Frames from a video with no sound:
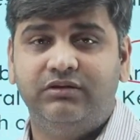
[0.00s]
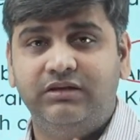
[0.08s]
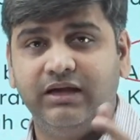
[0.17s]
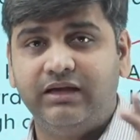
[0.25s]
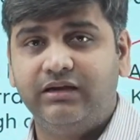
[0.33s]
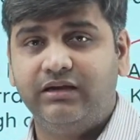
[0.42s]

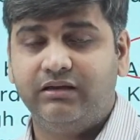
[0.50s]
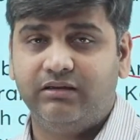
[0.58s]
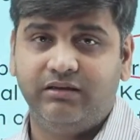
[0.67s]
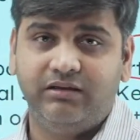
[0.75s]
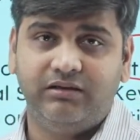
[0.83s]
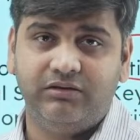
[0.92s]
they
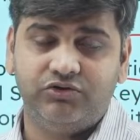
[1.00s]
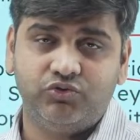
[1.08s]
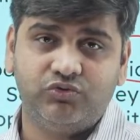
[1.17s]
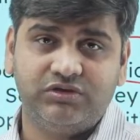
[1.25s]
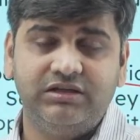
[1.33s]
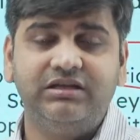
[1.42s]
are
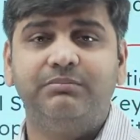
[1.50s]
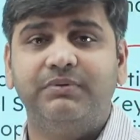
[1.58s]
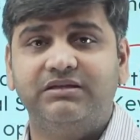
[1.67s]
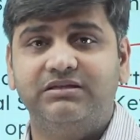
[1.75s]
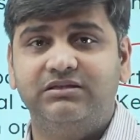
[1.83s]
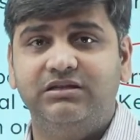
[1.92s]
shows
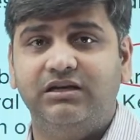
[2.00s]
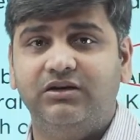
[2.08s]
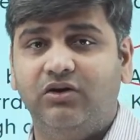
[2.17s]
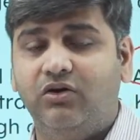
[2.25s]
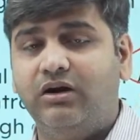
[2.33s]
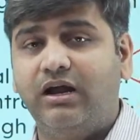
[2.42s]
incapacity
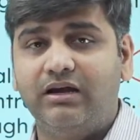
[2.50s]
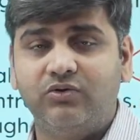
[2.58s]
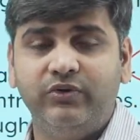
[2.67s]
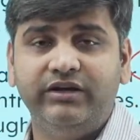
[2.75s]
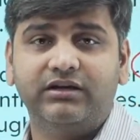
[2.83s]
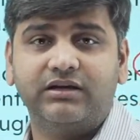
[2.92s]
or are
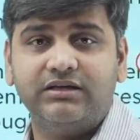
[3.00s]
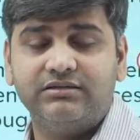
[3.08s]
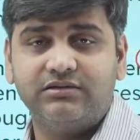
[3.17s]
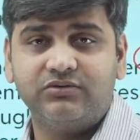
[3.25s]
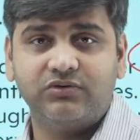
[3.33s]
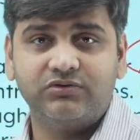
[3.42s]
going
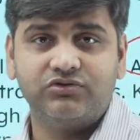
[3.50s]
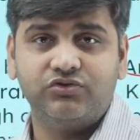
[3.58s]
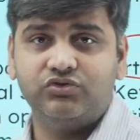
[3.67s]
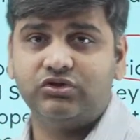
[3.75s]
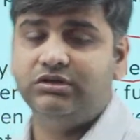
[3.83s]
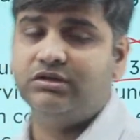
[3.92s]
against the
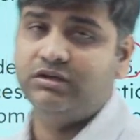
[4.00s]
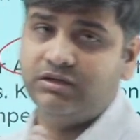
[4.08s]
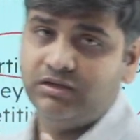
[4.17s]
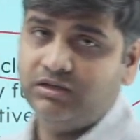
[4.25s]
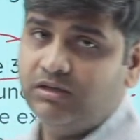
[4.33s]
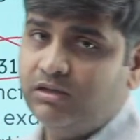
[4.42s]
Constitution,
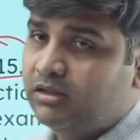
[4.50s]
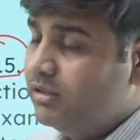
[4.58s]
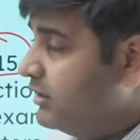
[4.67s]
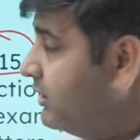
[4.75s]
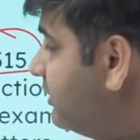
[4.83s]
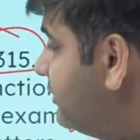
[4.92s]

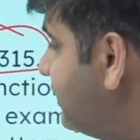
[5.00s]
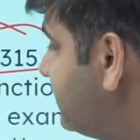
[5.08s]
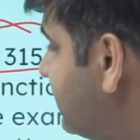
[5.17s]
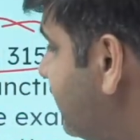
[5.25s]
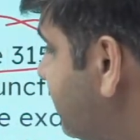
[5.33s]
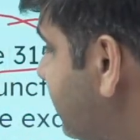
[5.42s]
things like